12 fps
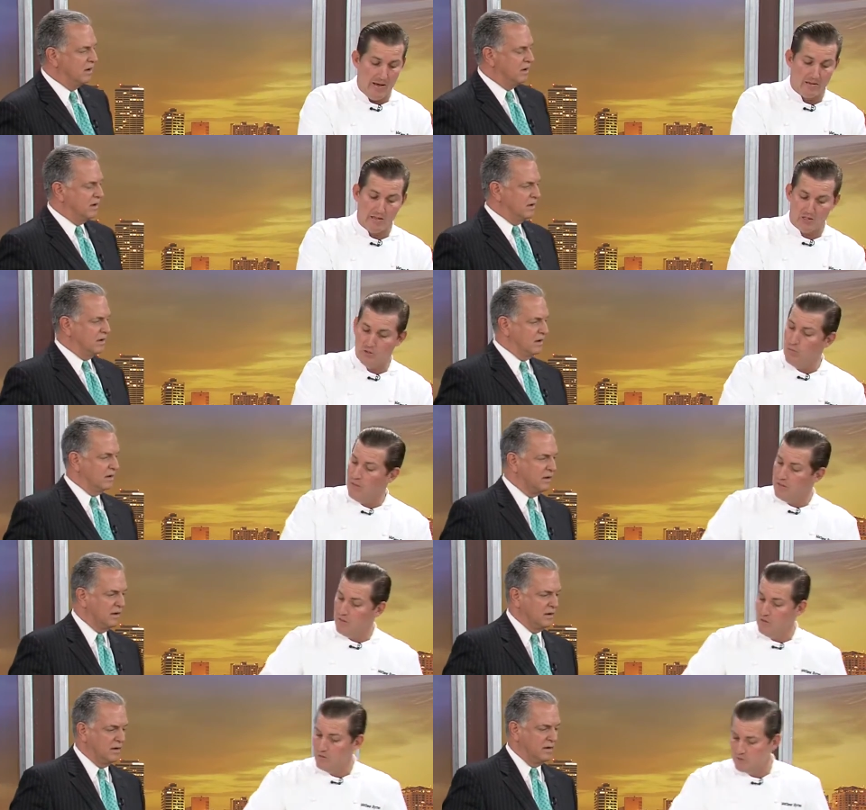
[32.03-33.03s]
Speaker 1: right. at, Kitchen, we
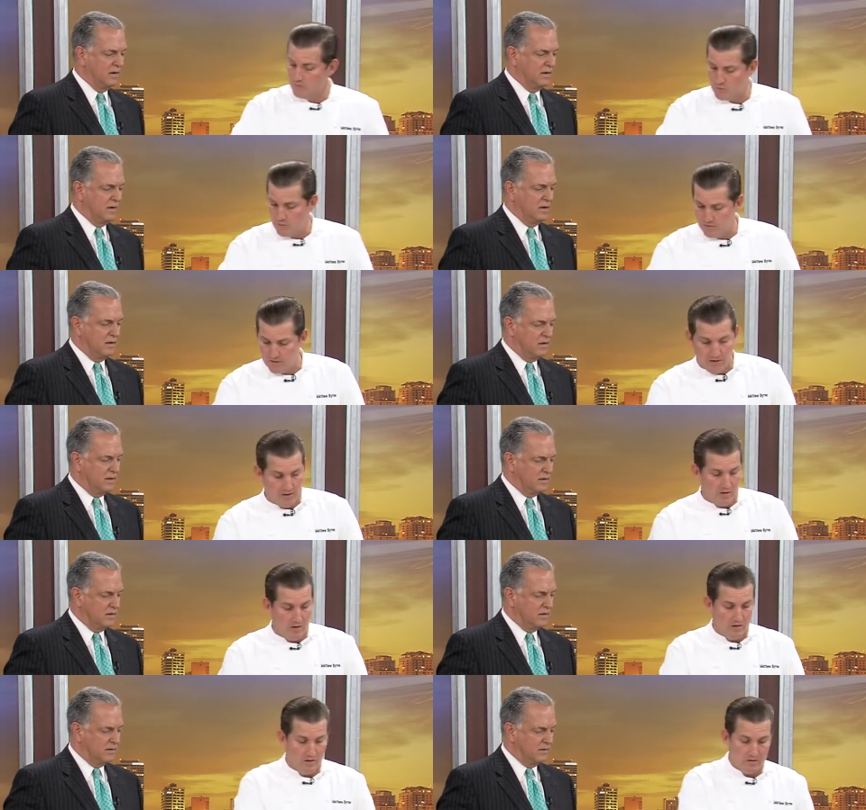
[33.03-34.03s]
like to use some sweet
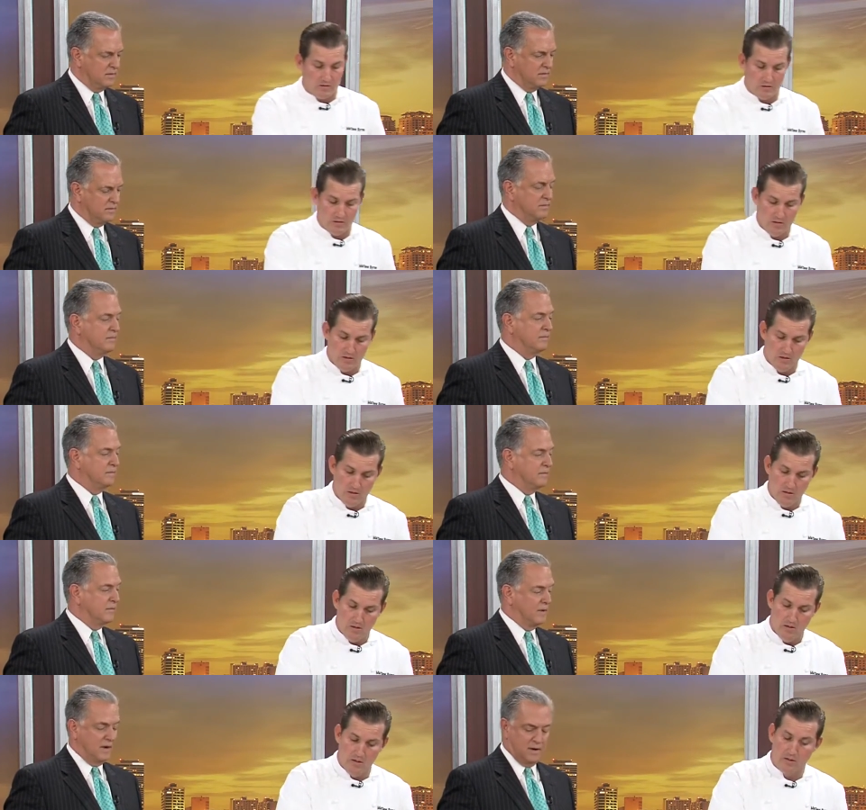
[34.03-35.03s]
Vidalia onions,
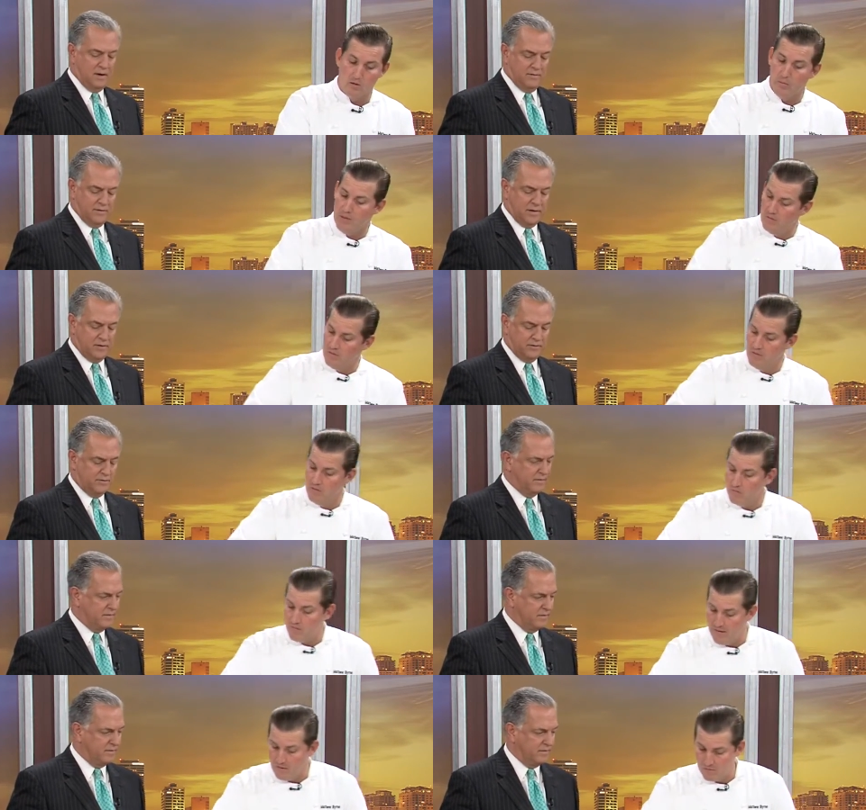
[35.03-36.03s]
mm-hmm. a little bit
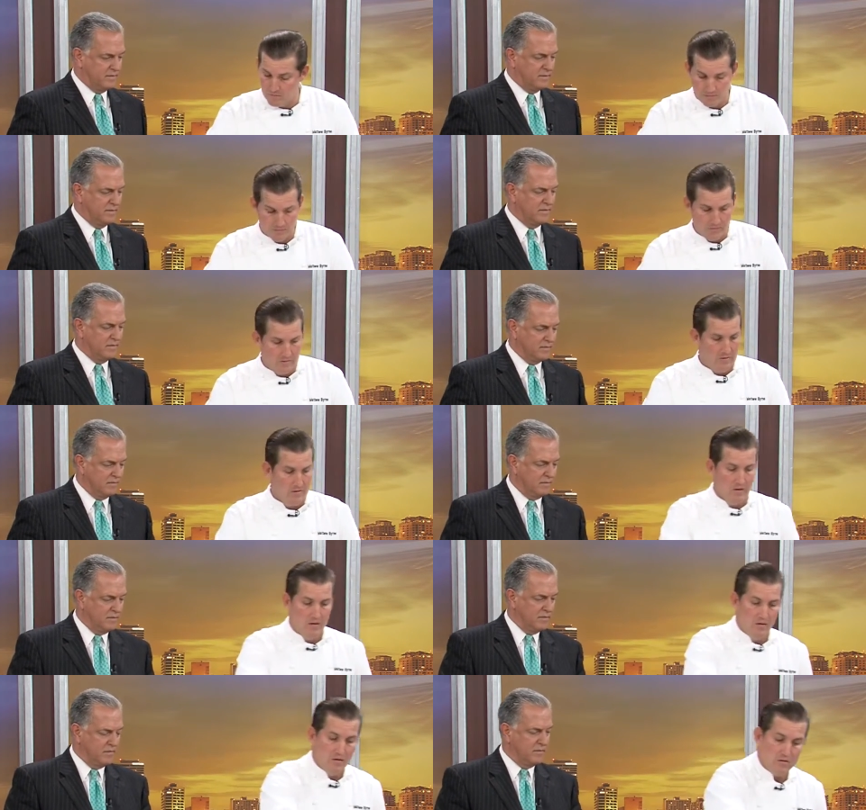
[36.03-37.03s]
those. of fennel,
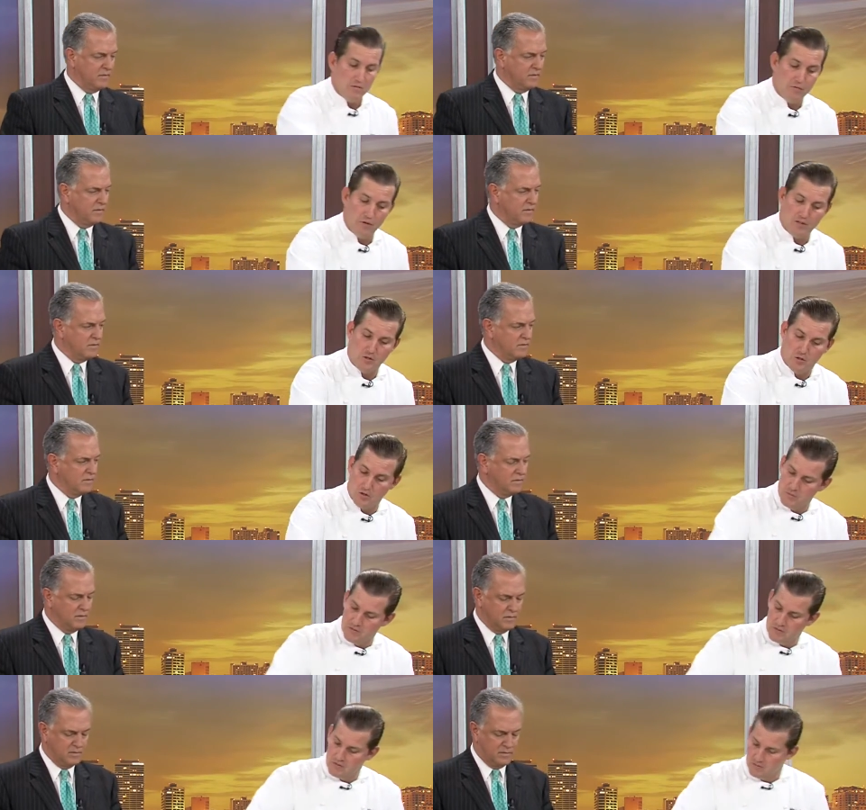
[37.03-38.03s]
some fresh
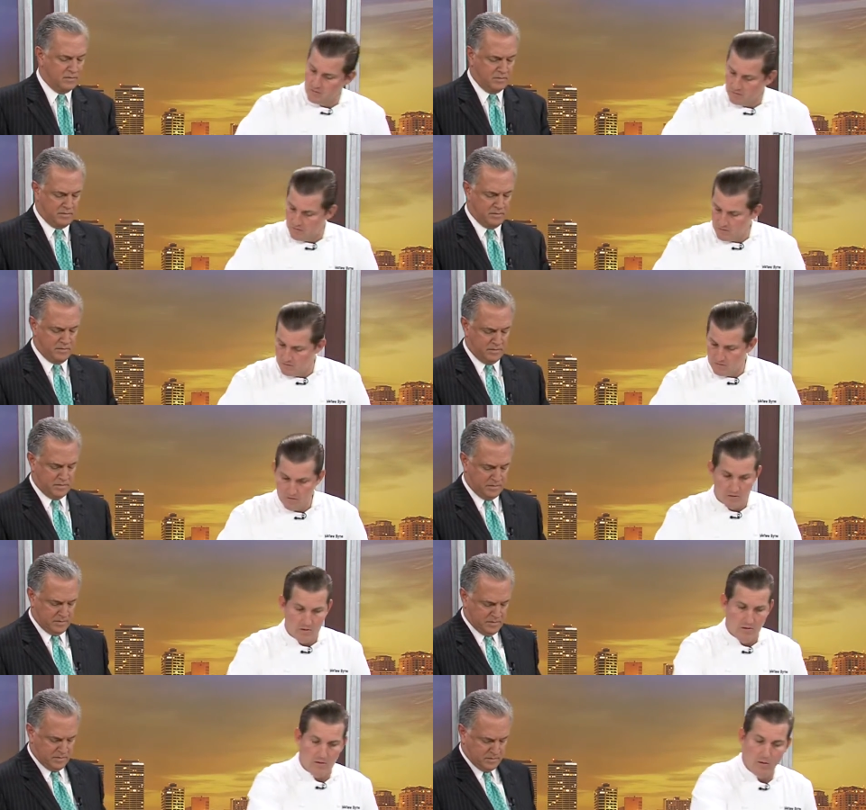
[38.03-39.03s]
herbs,
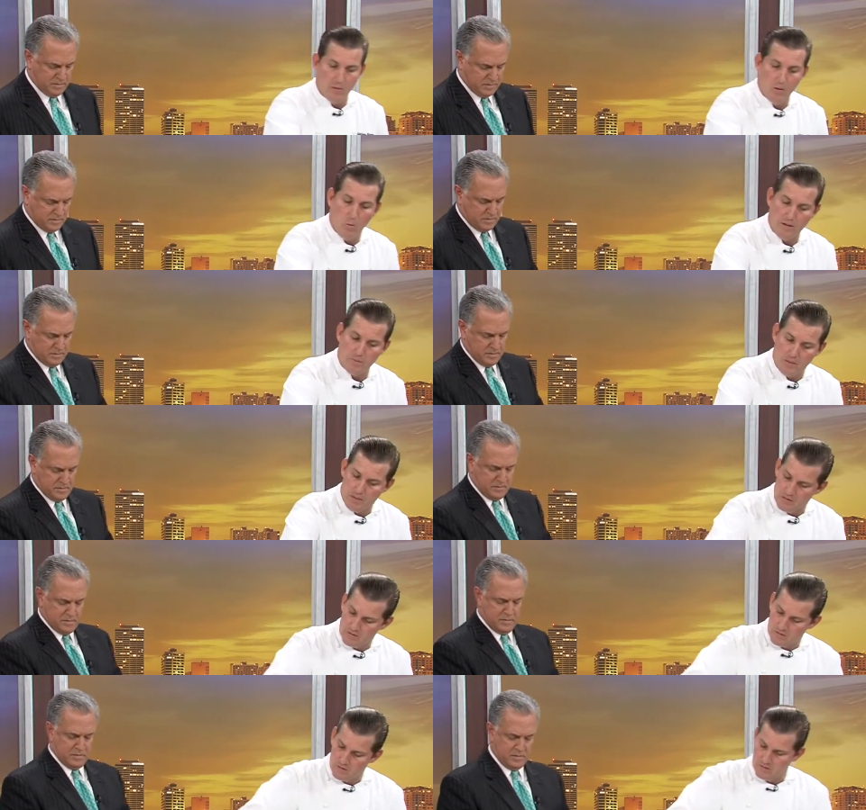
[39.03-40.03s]
a little bit of white
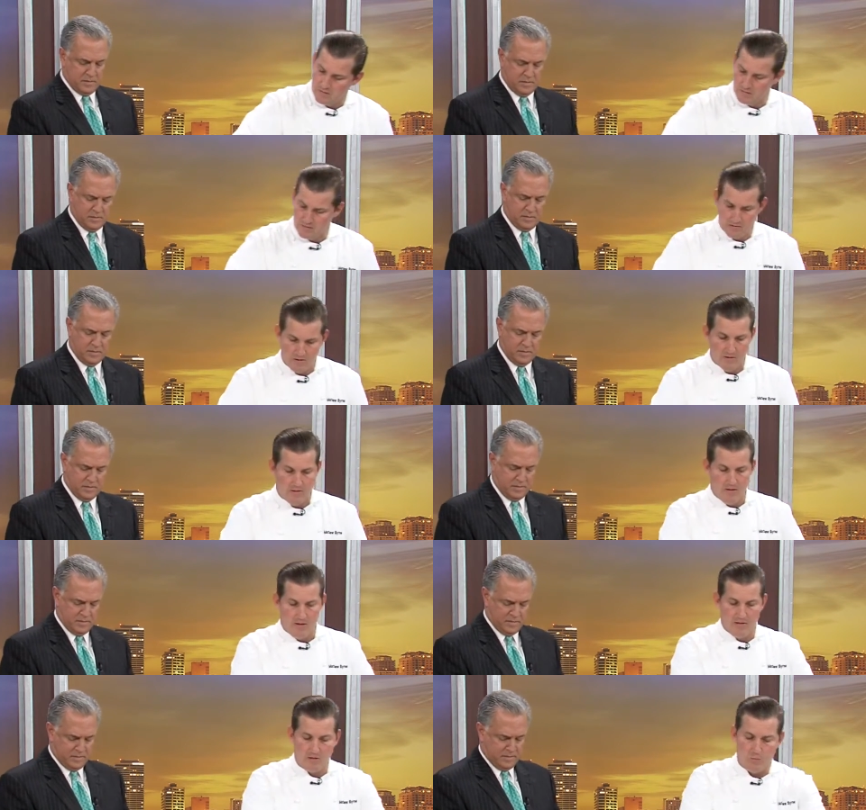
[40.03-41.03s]
beans,
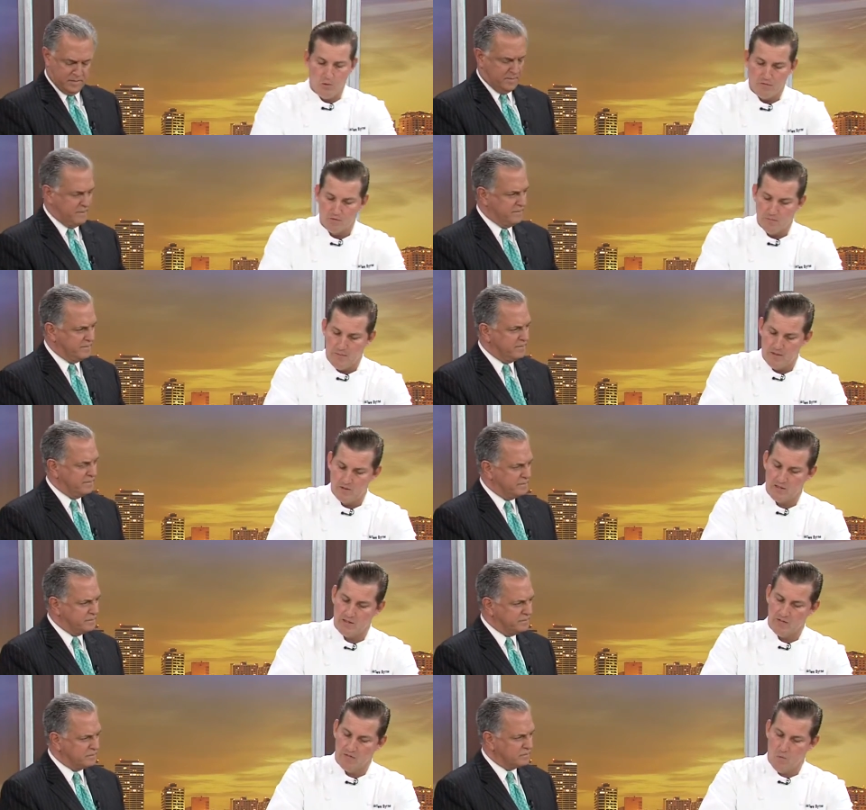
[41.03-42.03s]
and these beautiful
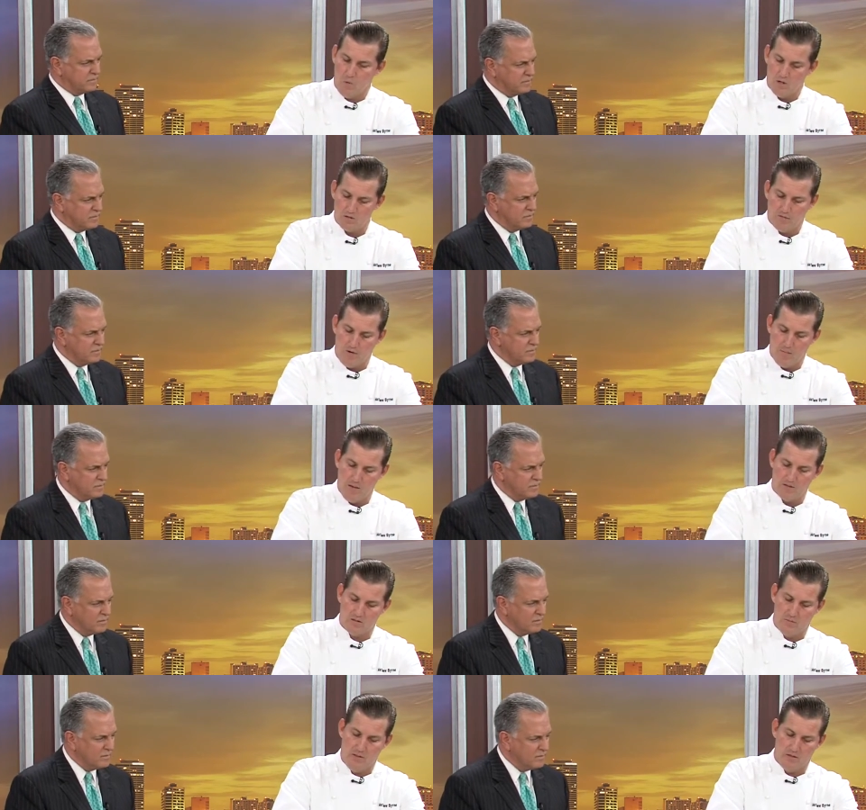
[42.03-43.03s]
tomatoes that I get from Walt's
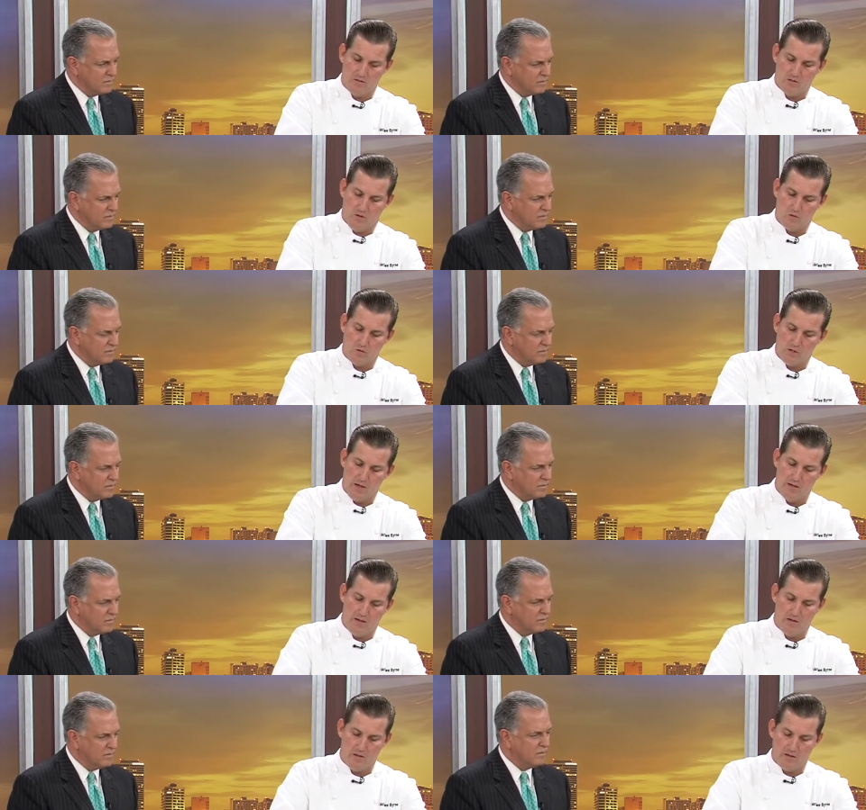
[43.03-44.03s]
Farmhouse Tomatoes, a local
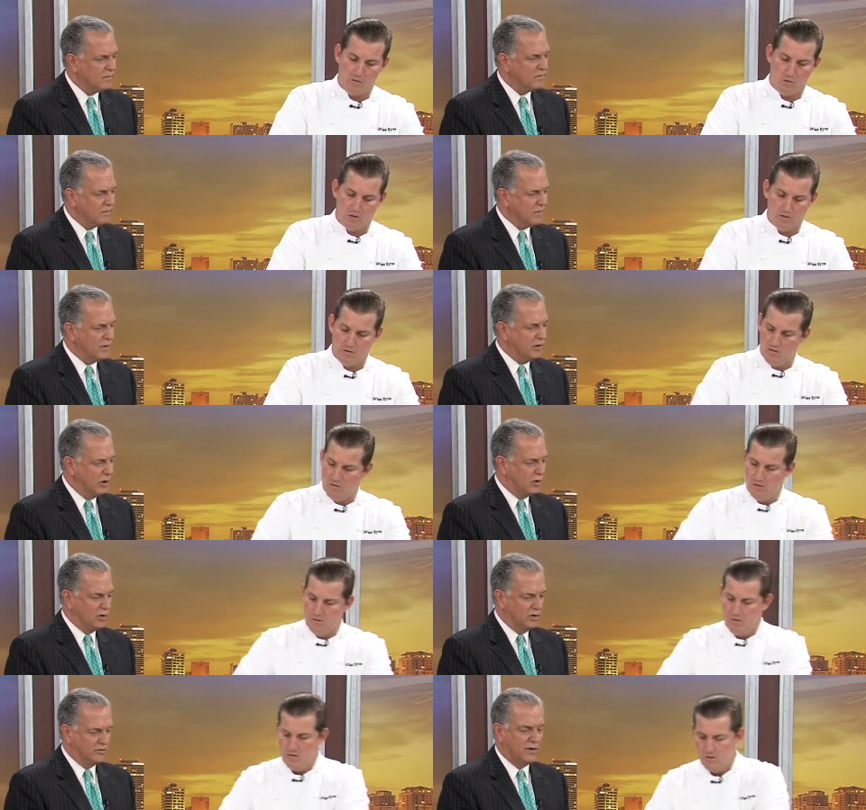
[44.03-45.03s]
guy down in Lake Worth. Local